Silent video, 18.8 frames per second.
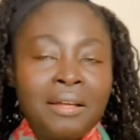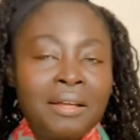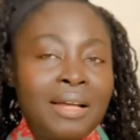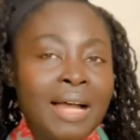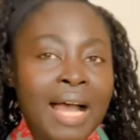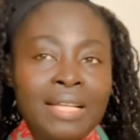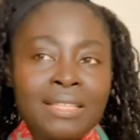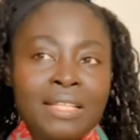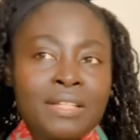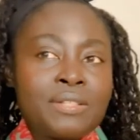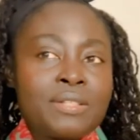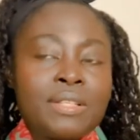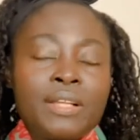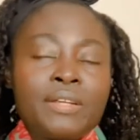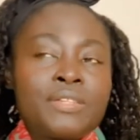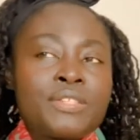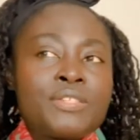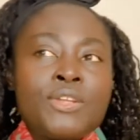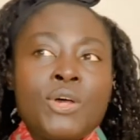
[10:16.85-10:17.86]
there's
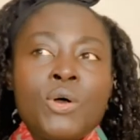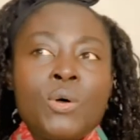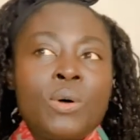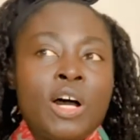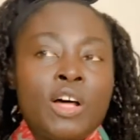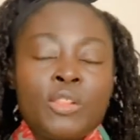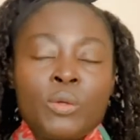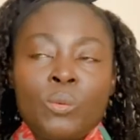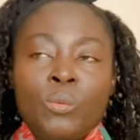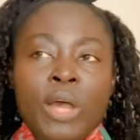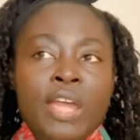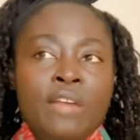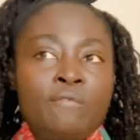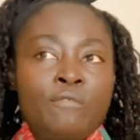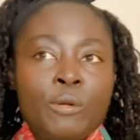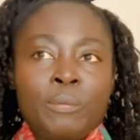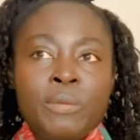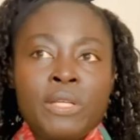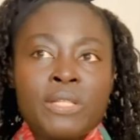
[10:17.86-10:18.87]
there's no other way for
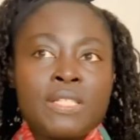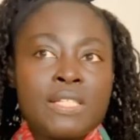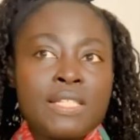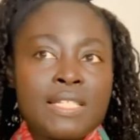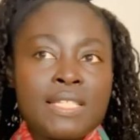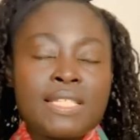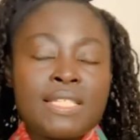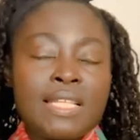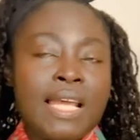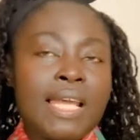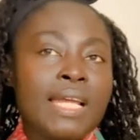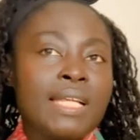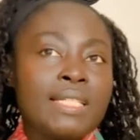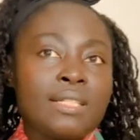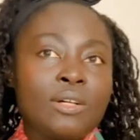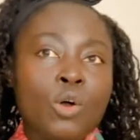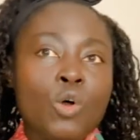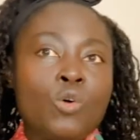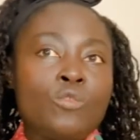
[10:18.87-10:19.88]
me to just say it
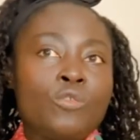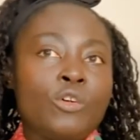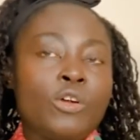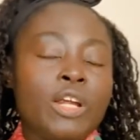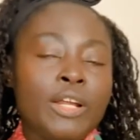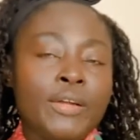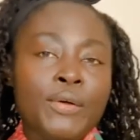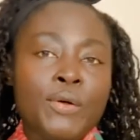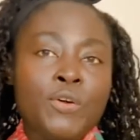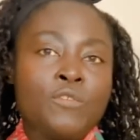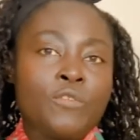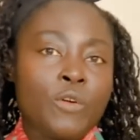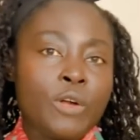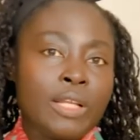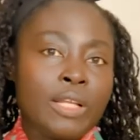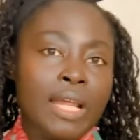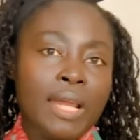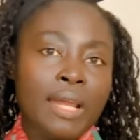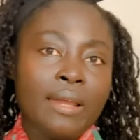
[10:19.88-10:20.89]
over and over
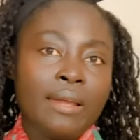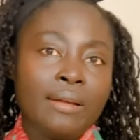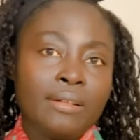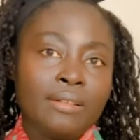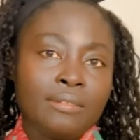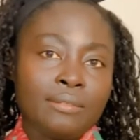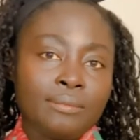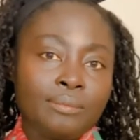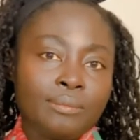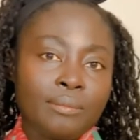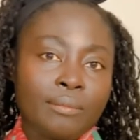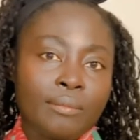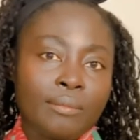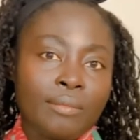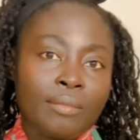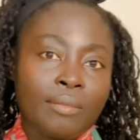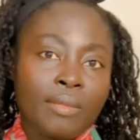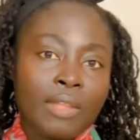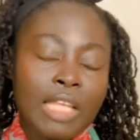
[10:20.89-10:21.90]
again.
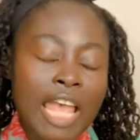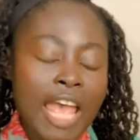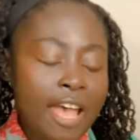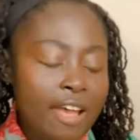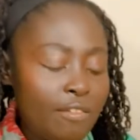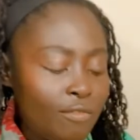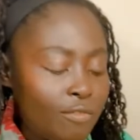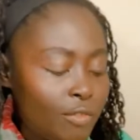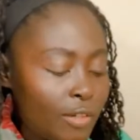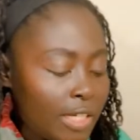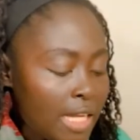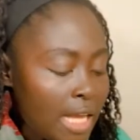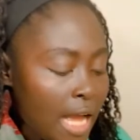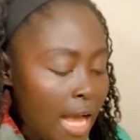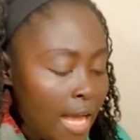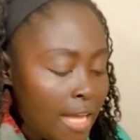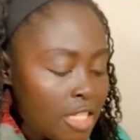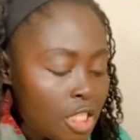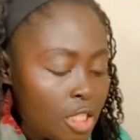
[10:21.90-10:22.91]
Every
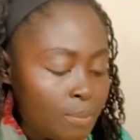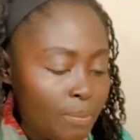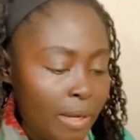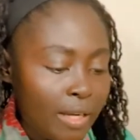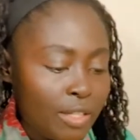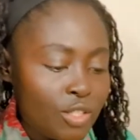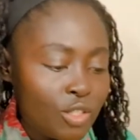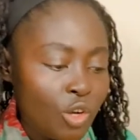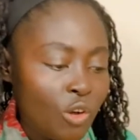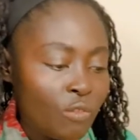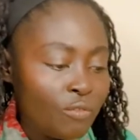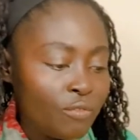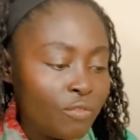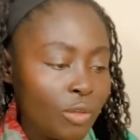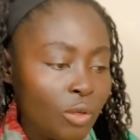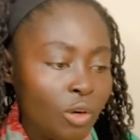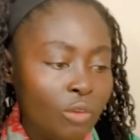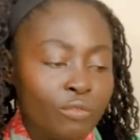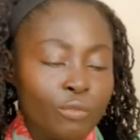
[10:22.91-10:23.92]
aspect of
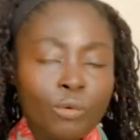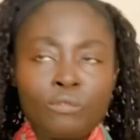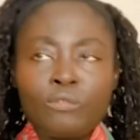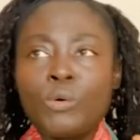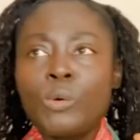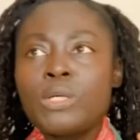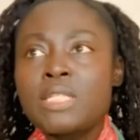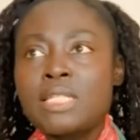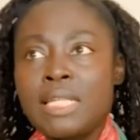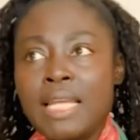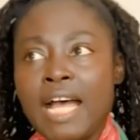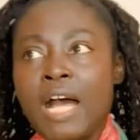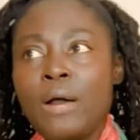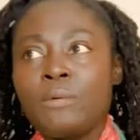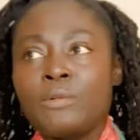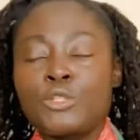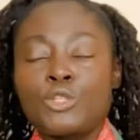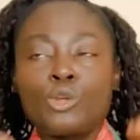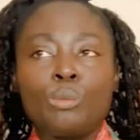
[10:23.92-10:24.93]
of, of course now
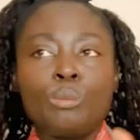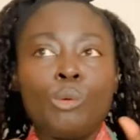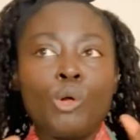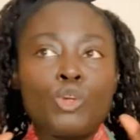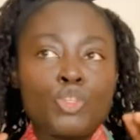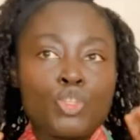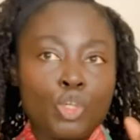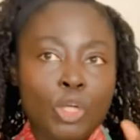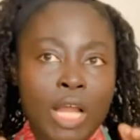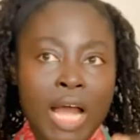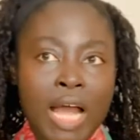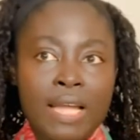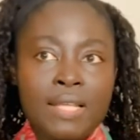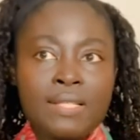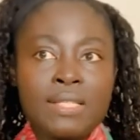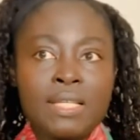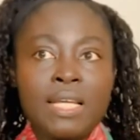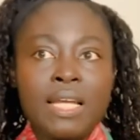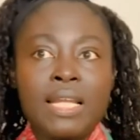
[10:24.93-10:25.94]
it's
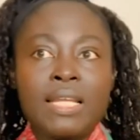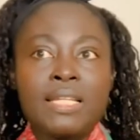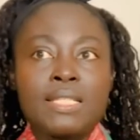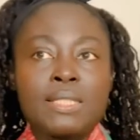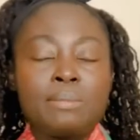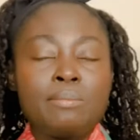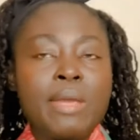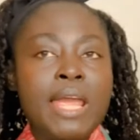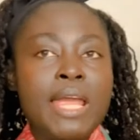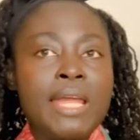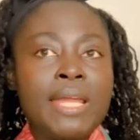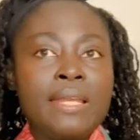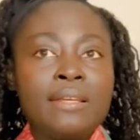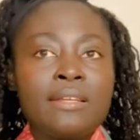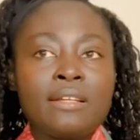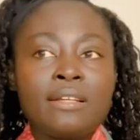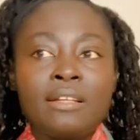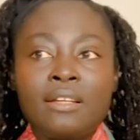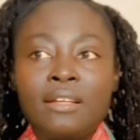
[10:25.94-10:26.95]
commercialized and it's made
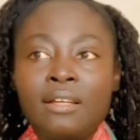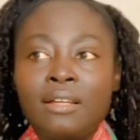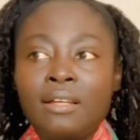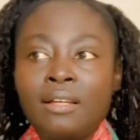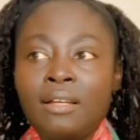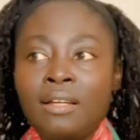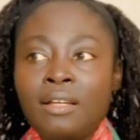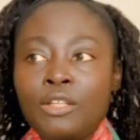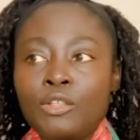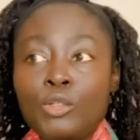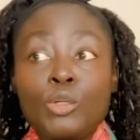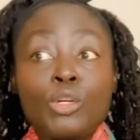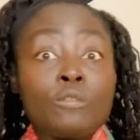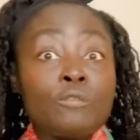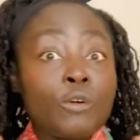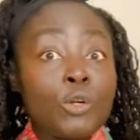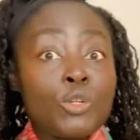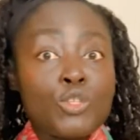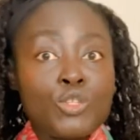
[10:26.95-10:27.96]

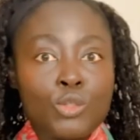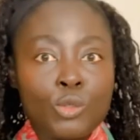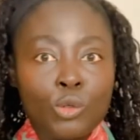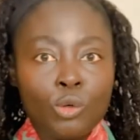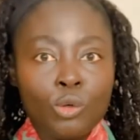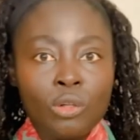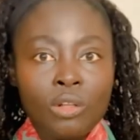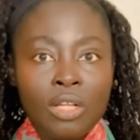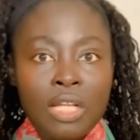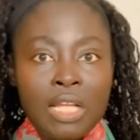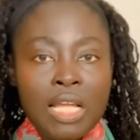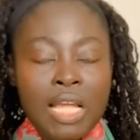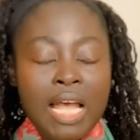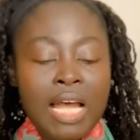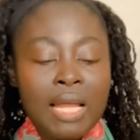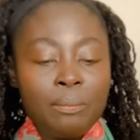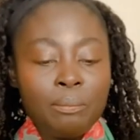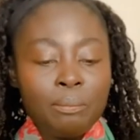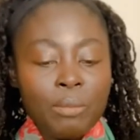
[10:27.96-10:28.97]
universal
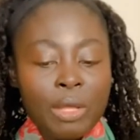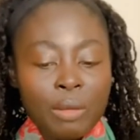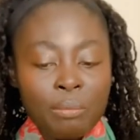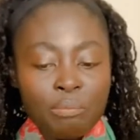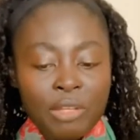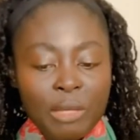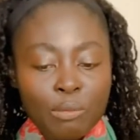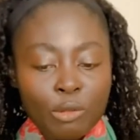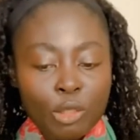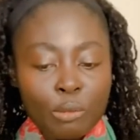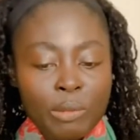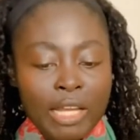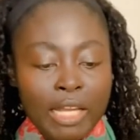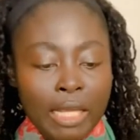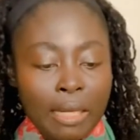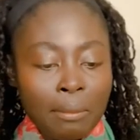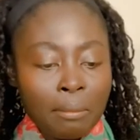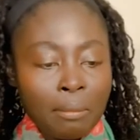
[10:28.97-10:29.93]
and and people are making